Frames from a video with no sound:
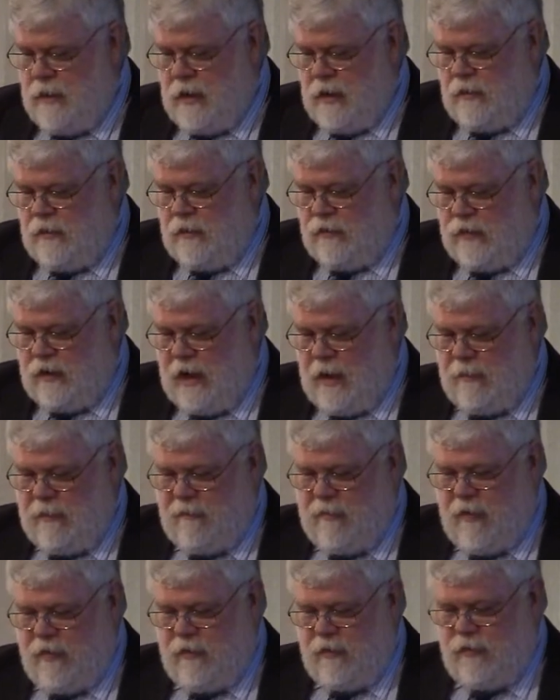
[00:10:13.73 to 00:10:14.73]
Just a couple
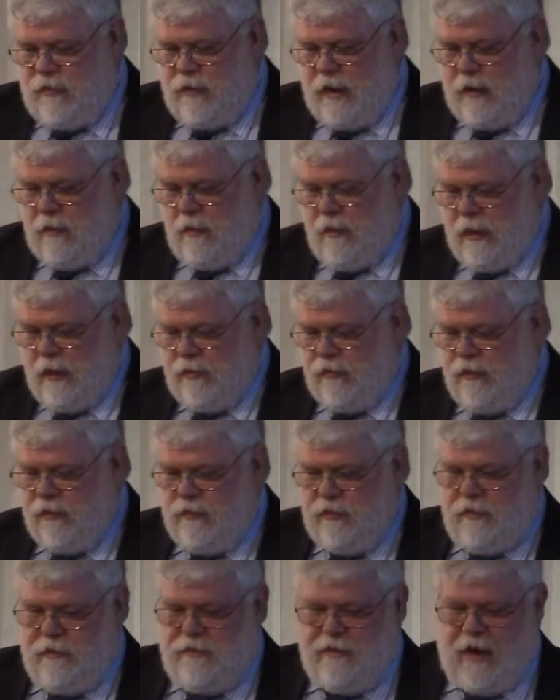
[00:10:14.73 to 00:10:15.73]
of other general
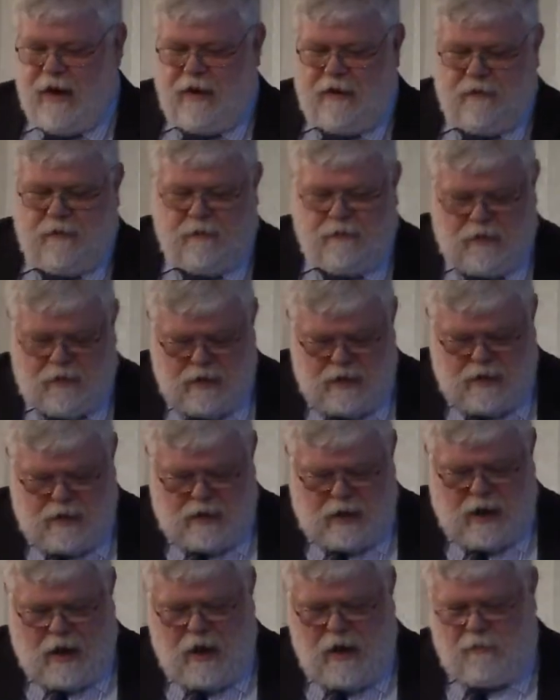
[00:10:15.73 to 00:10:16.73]
issues that affect
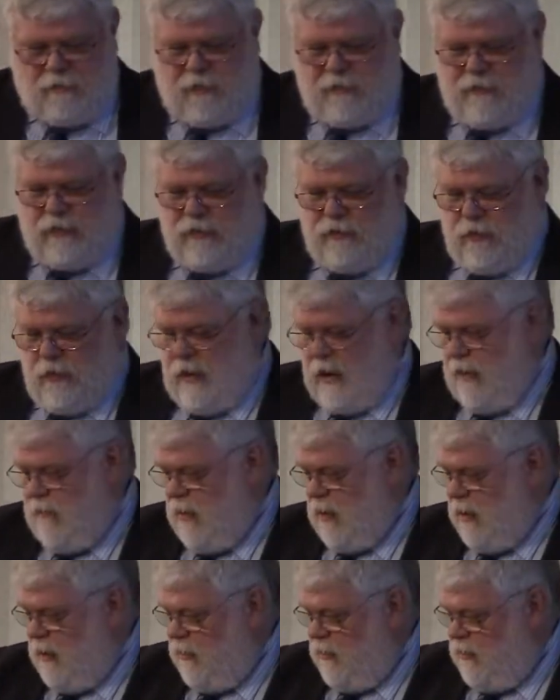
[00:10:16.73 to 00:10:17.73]
provincial
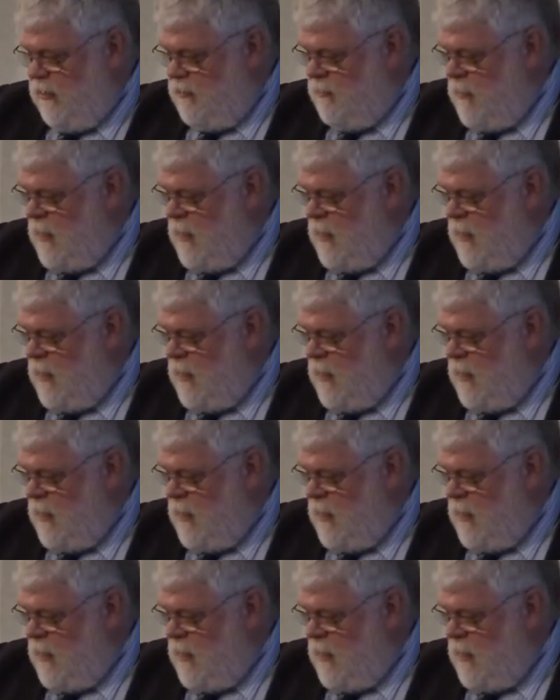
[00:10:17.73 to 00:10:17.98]
governance,